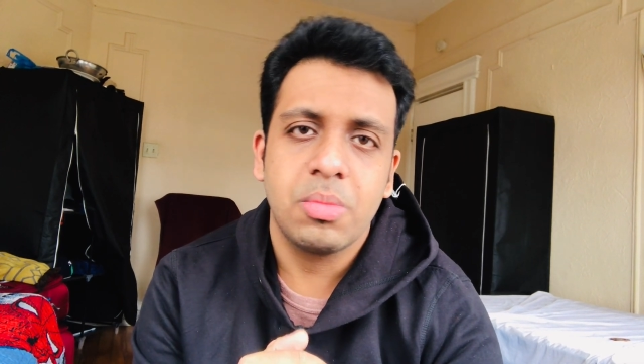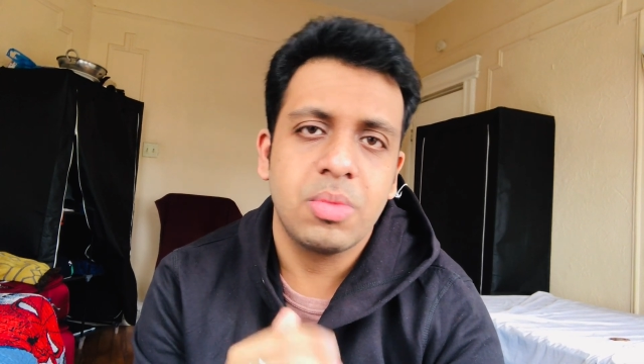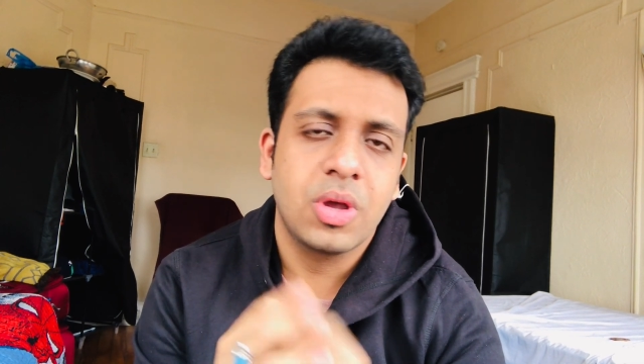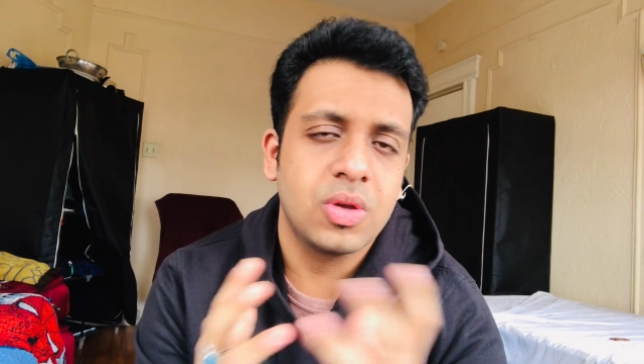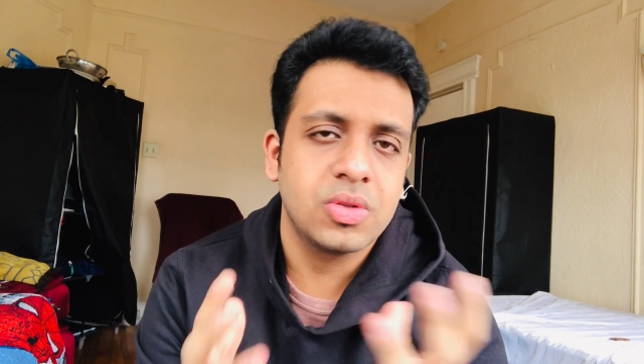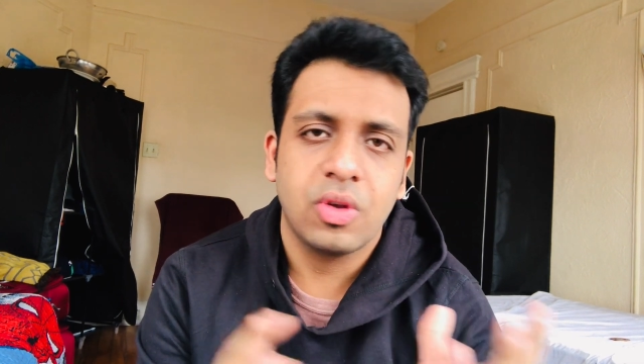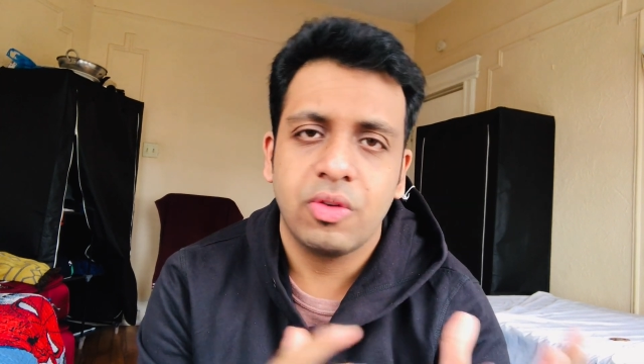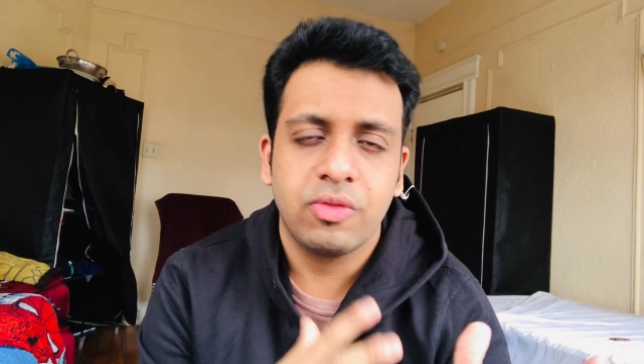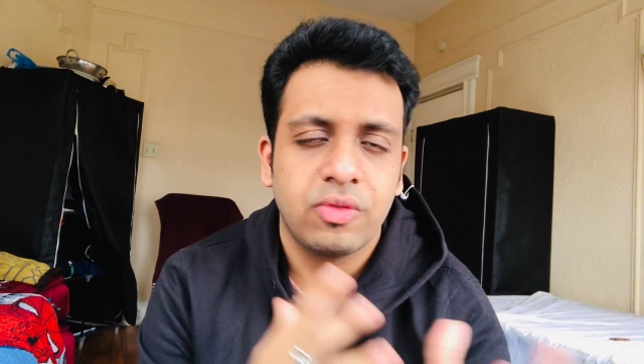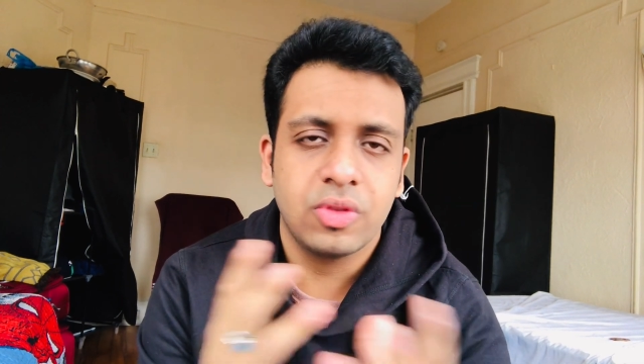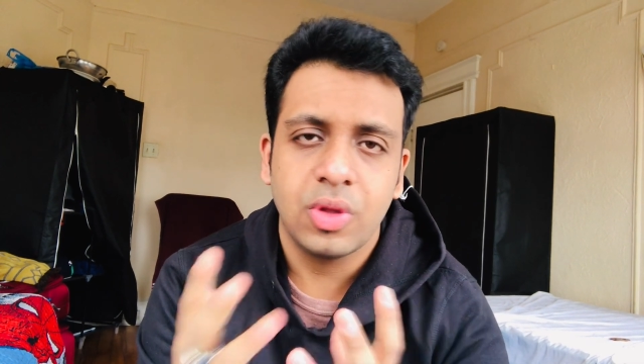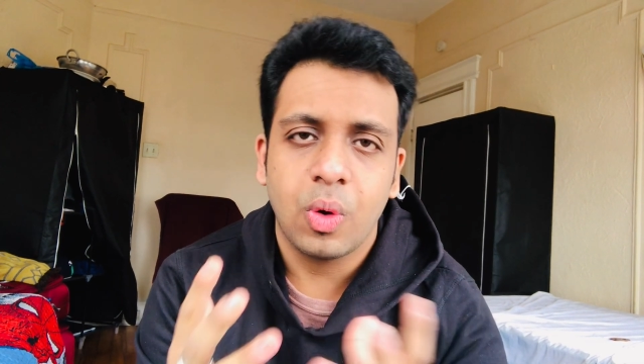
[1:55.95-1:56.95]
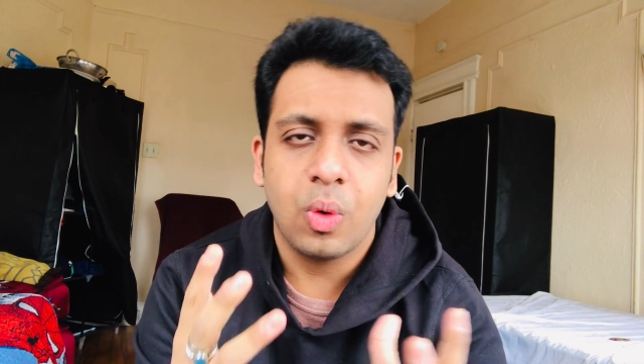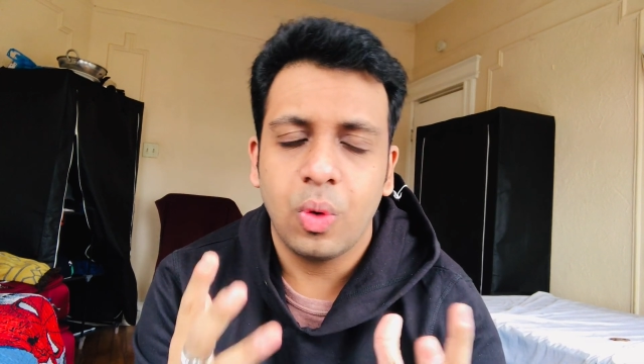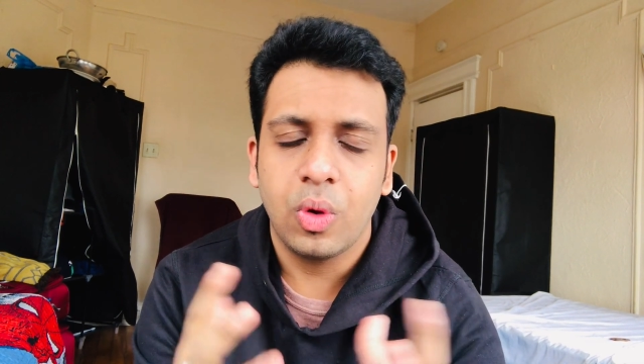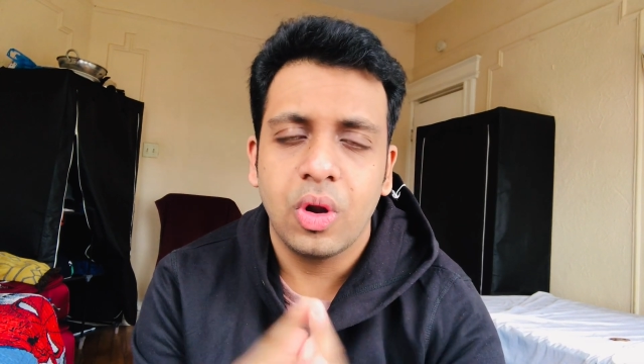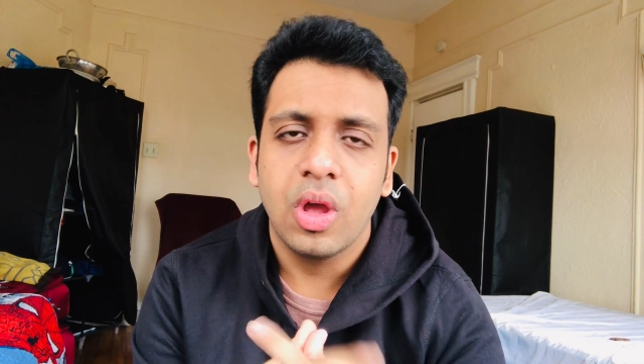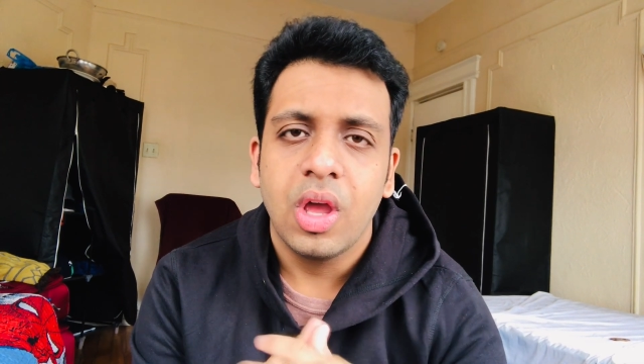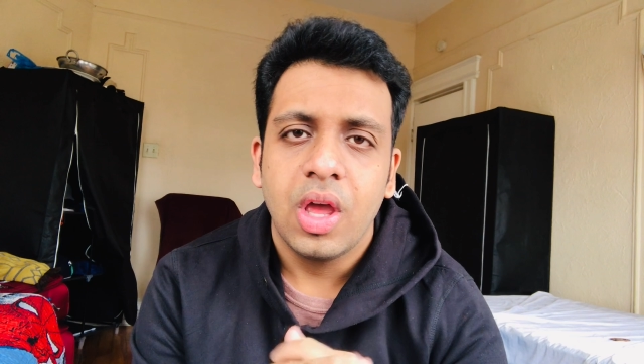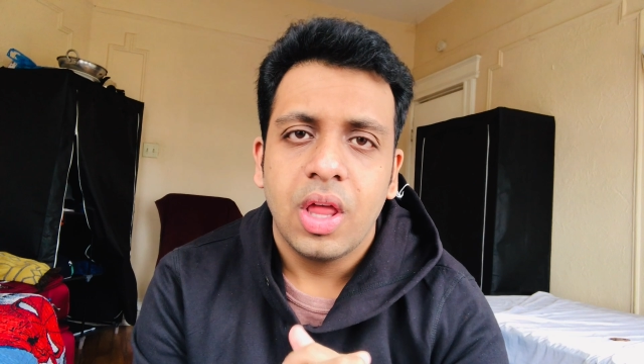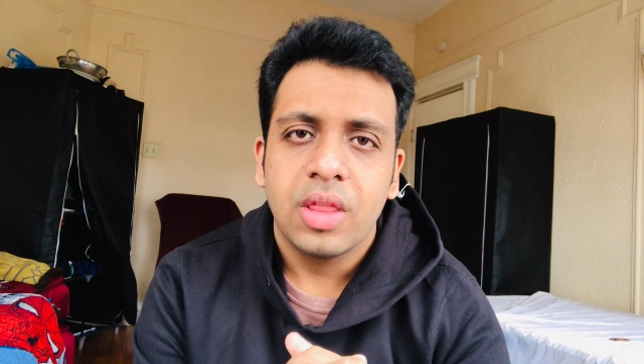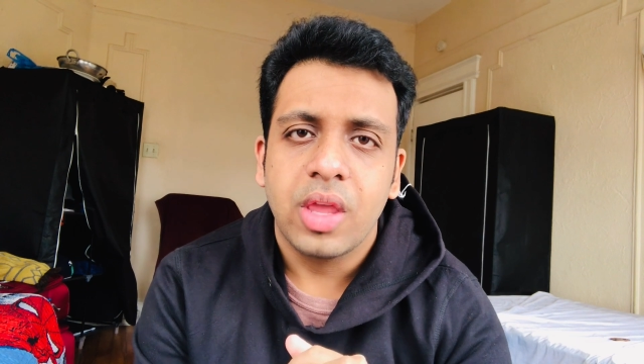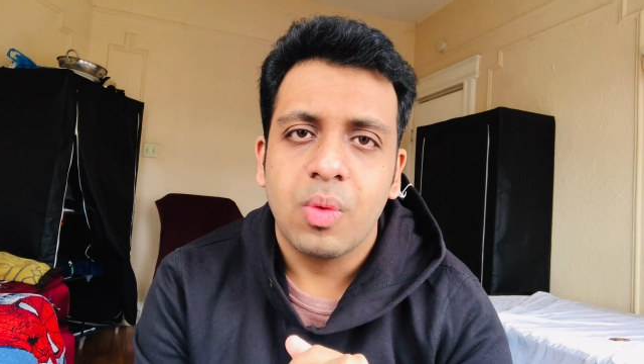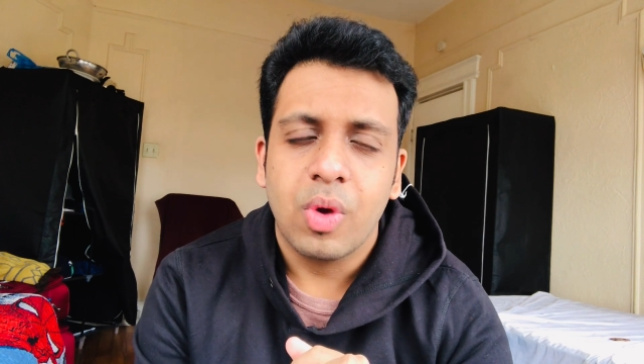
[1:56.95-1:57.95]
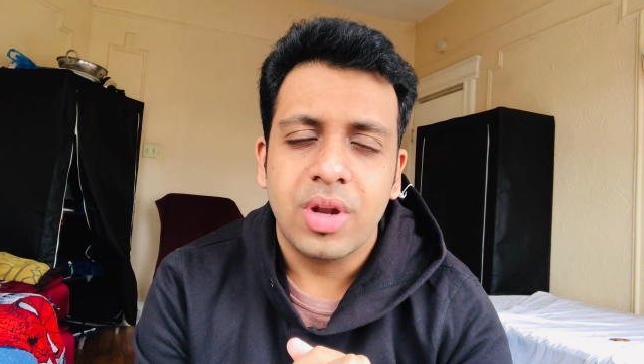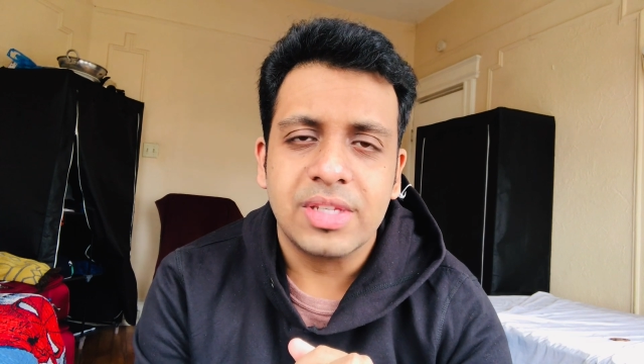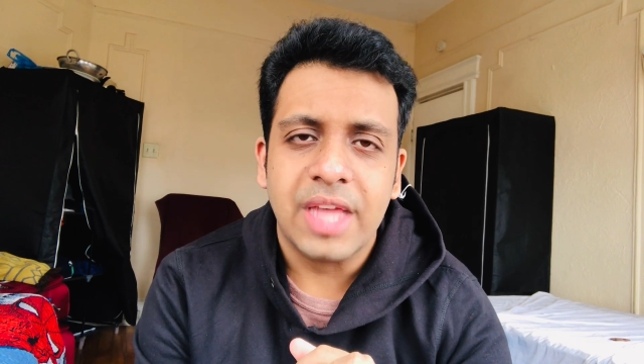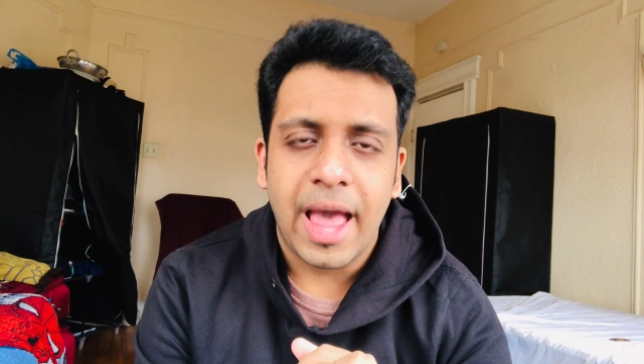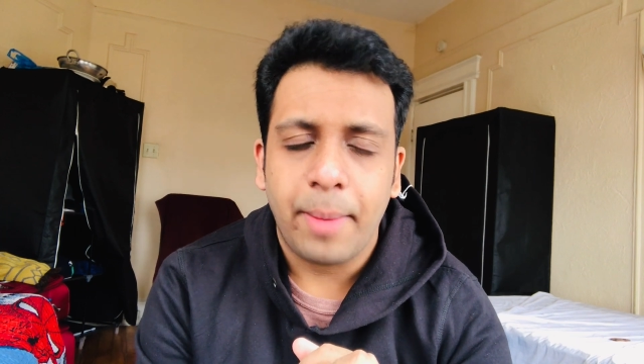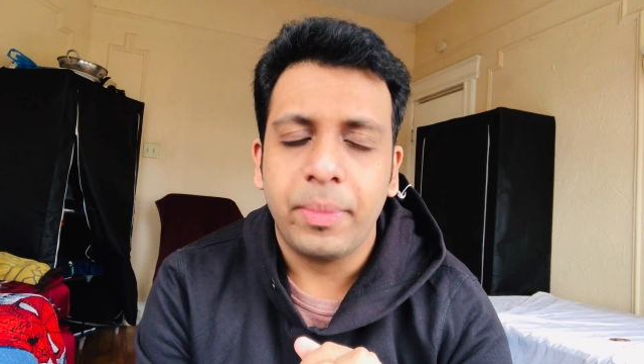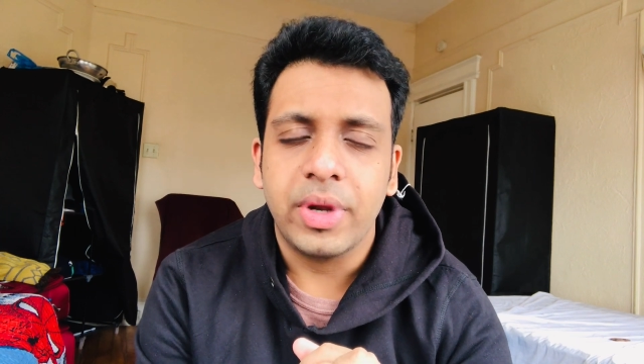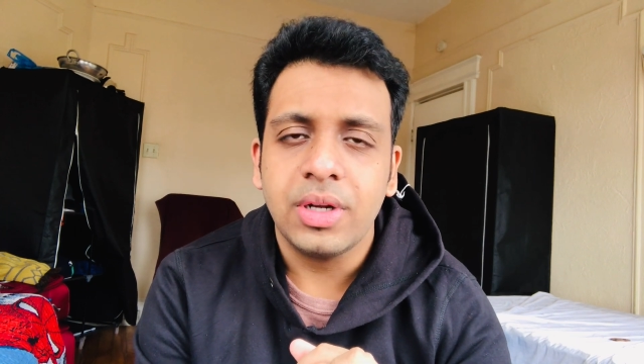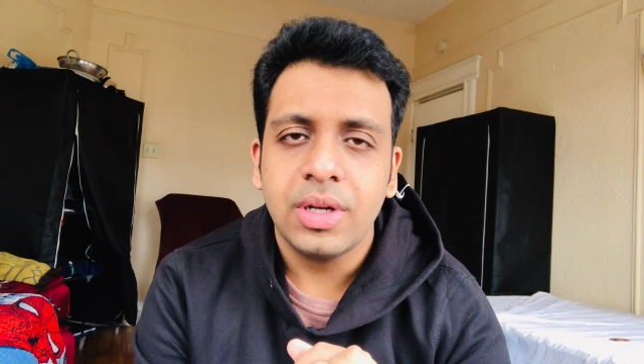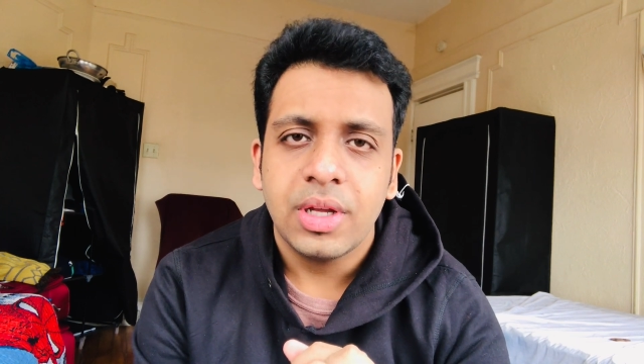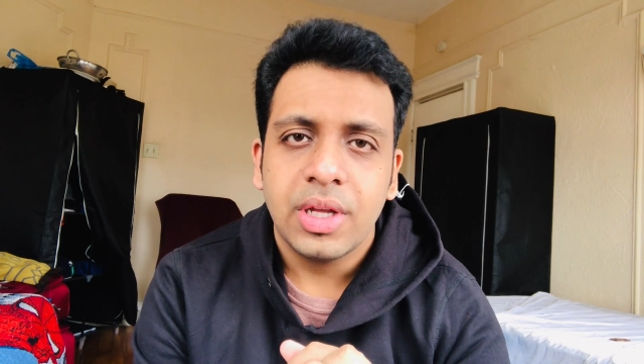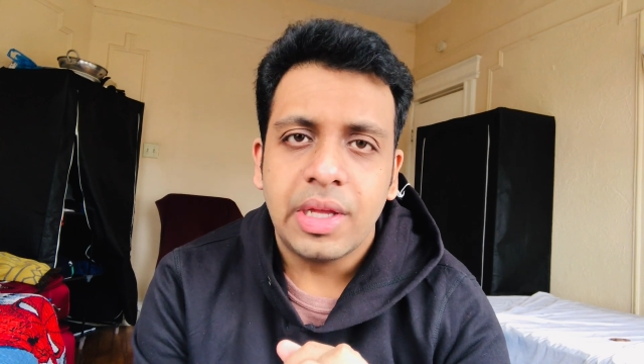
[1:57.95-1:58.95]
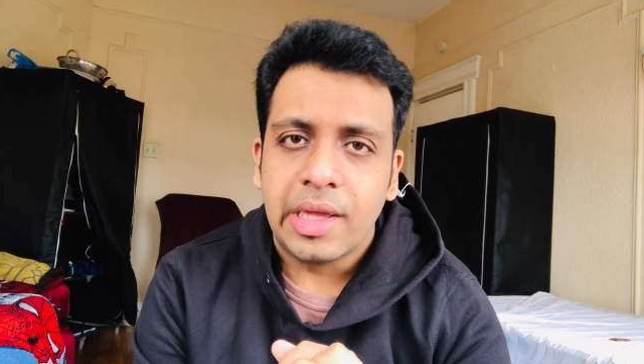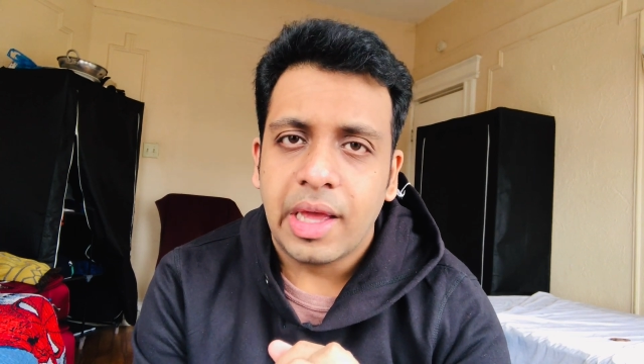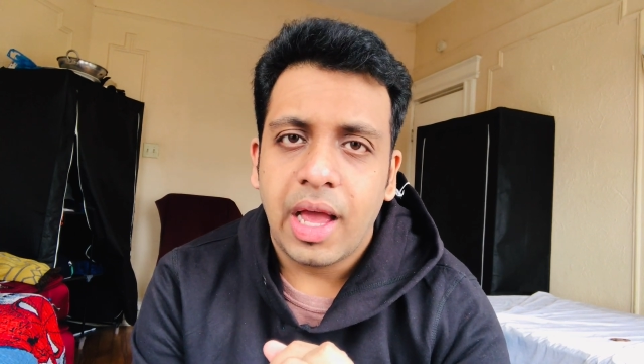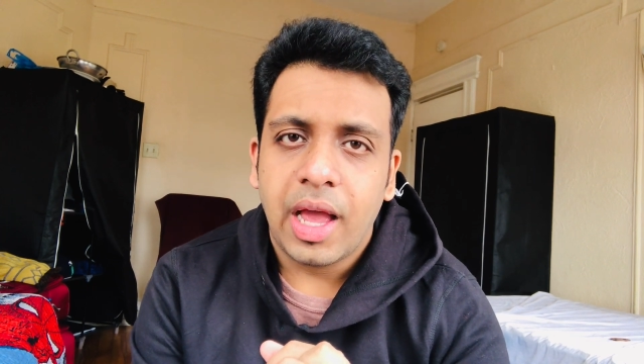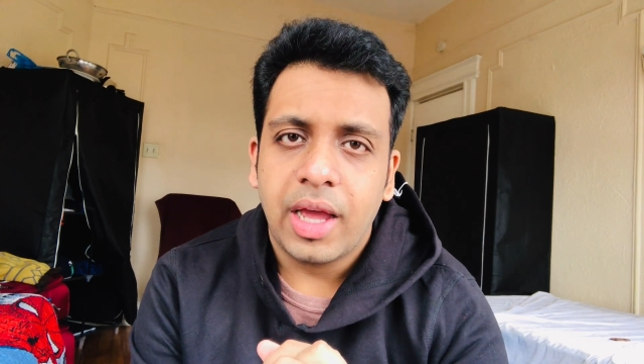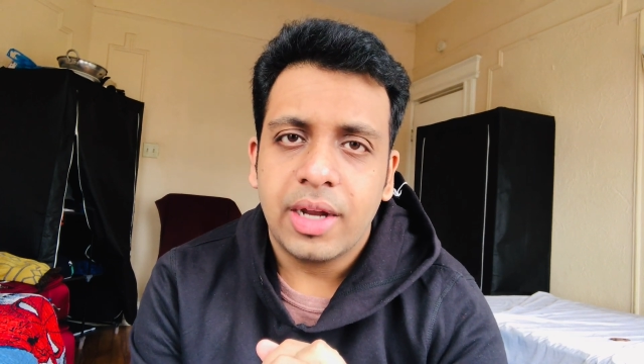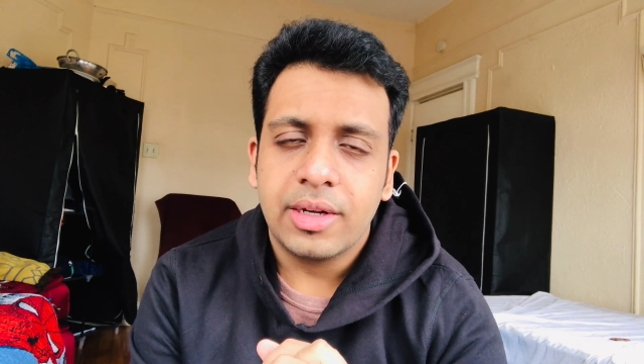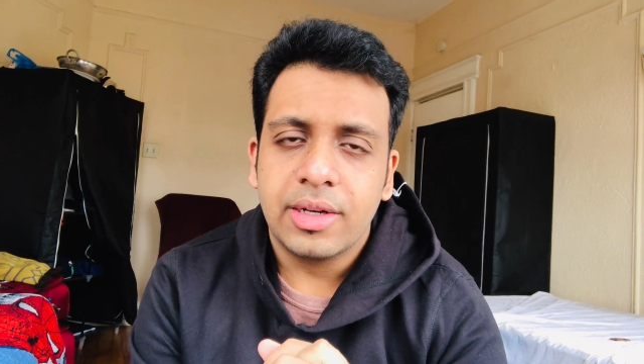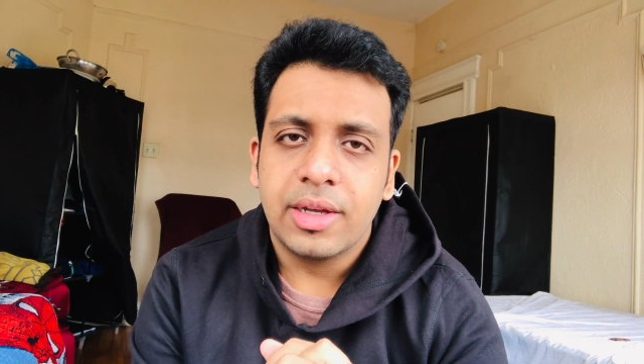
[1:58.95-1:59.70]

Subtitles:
because of the whole thing what has happened. And